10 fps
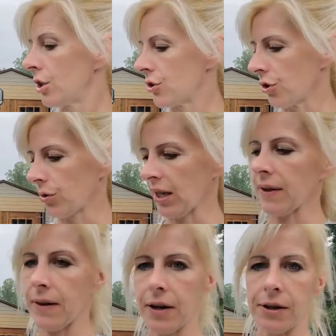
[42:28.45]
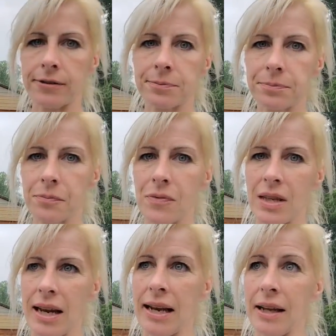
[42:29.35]
So I got there,
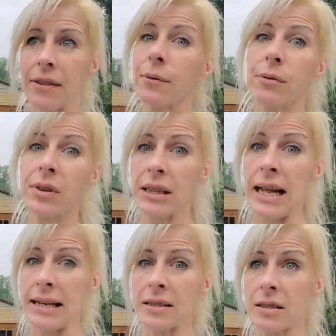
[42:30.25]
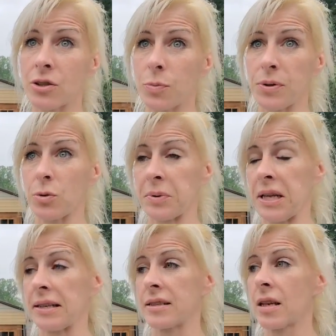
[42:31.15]
and they were really nice, super, super
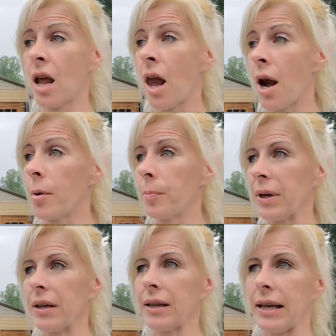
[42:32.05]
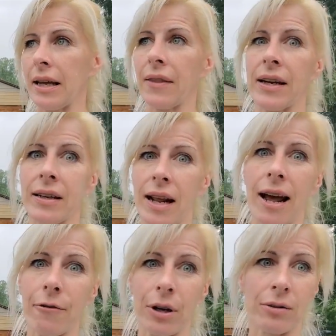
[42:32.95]
nice, but again, they didn't
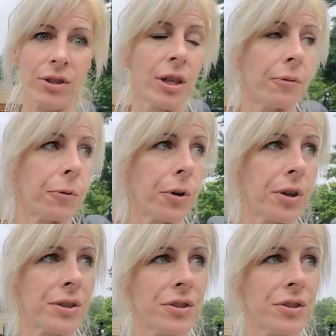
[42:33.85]
have what I was looking for.